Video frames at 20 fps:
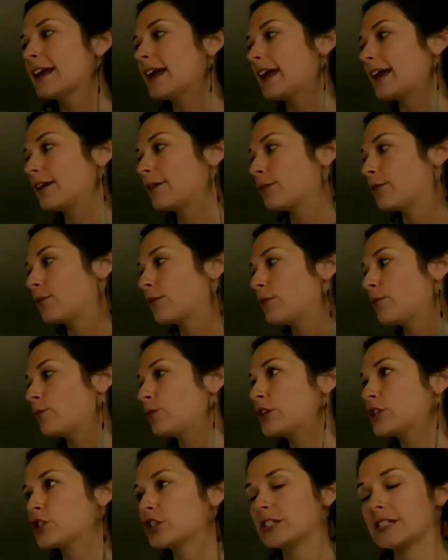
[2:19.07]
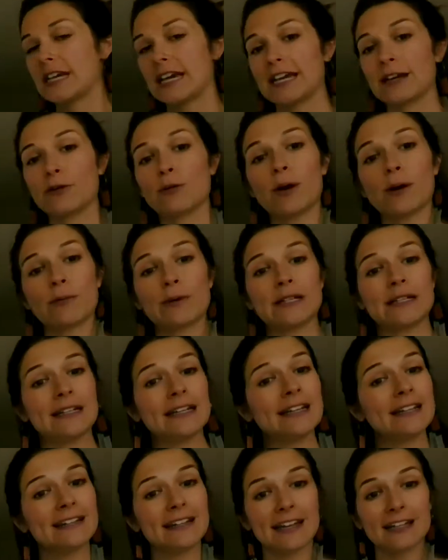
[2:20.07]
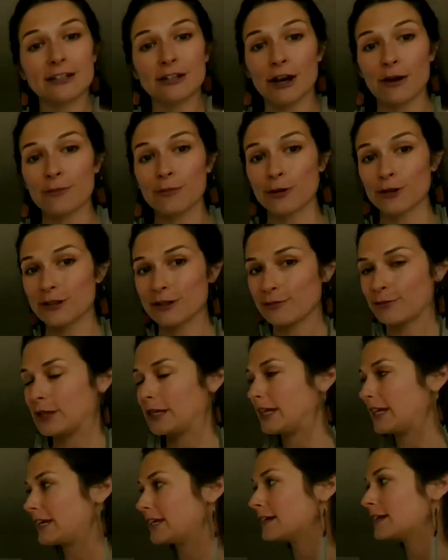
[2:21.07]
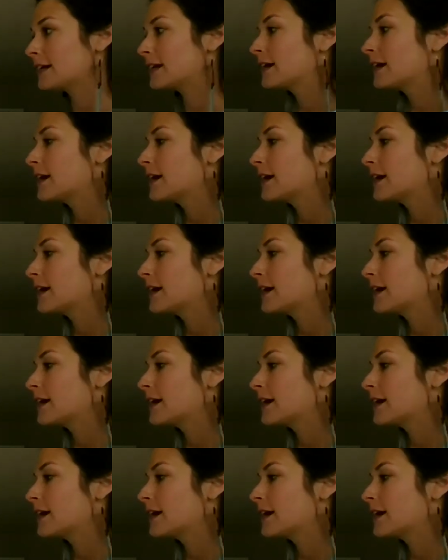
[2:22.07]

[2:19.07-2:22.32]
And we should take what we need and not more than we need.